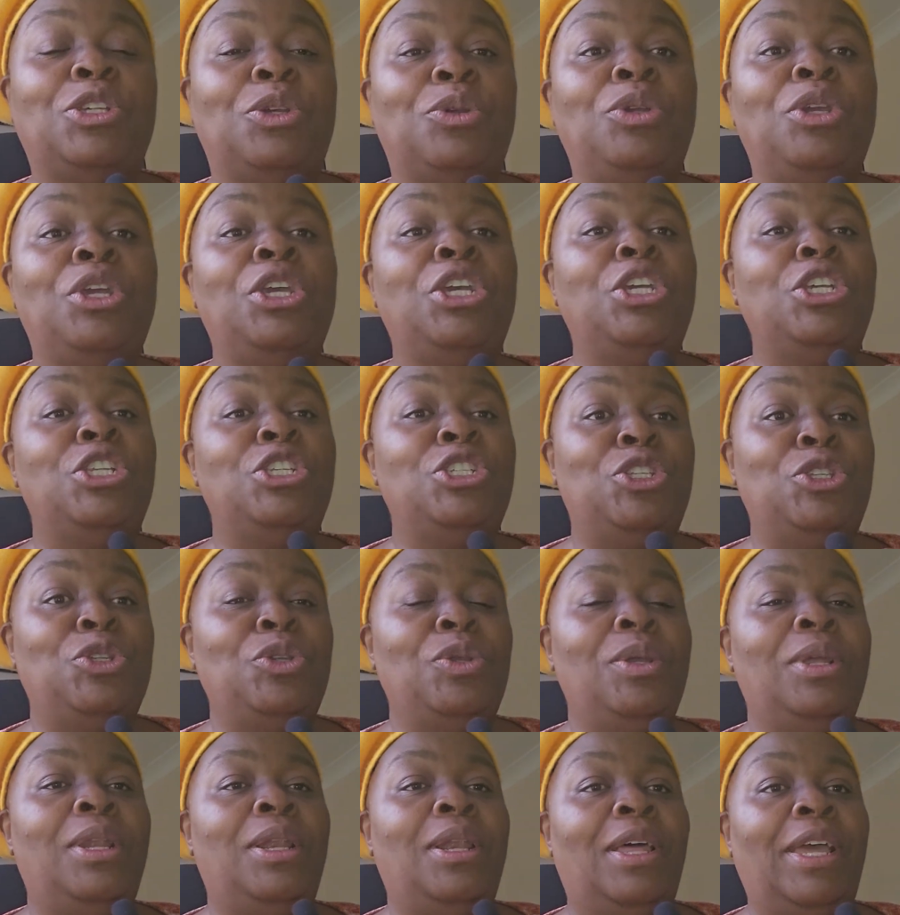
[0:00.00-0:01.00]
So
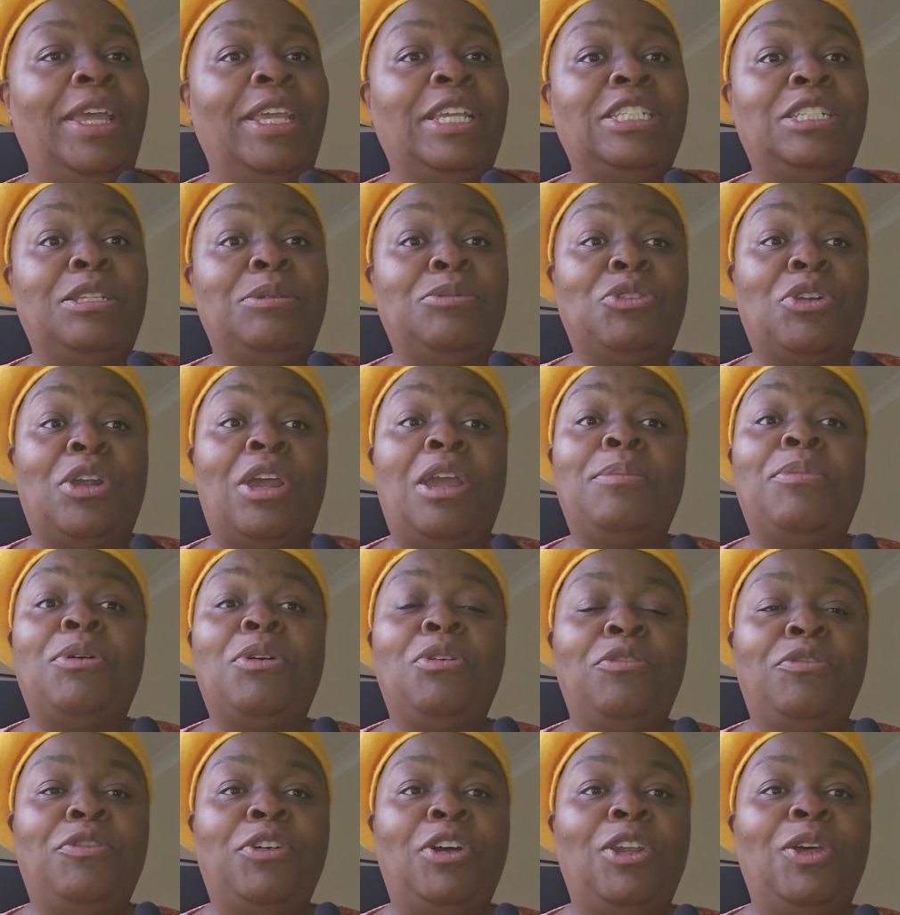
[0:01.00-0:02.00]
do like, subscribe,
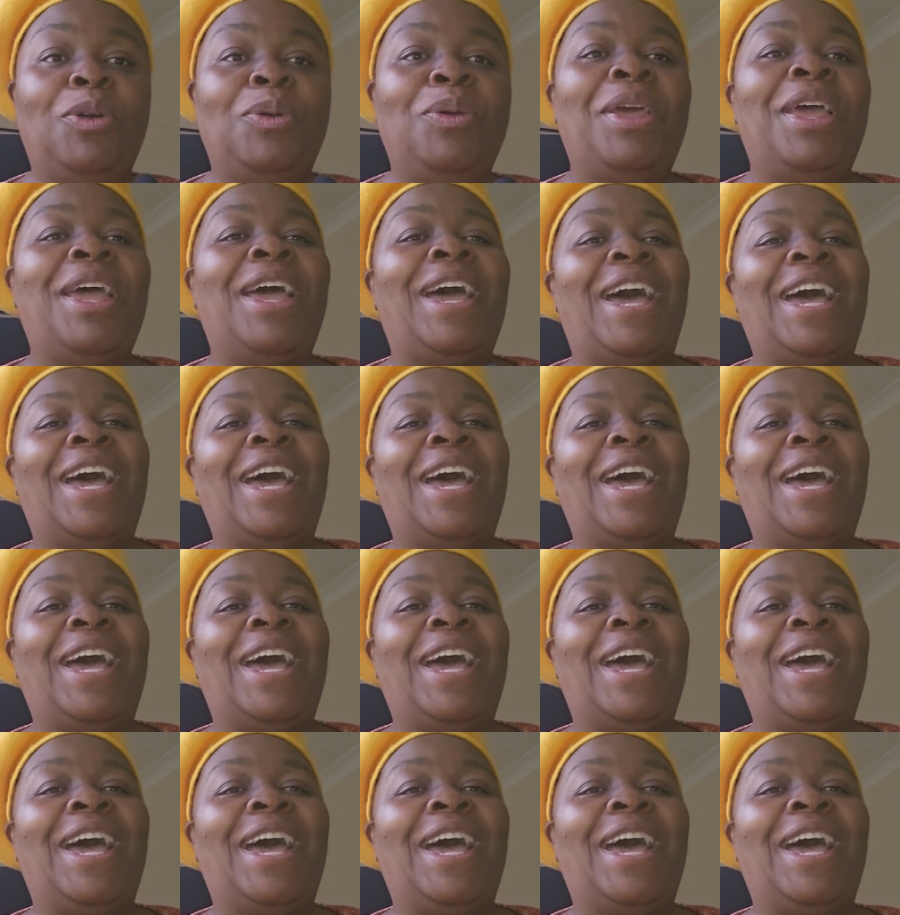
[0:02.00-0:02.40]
or follow,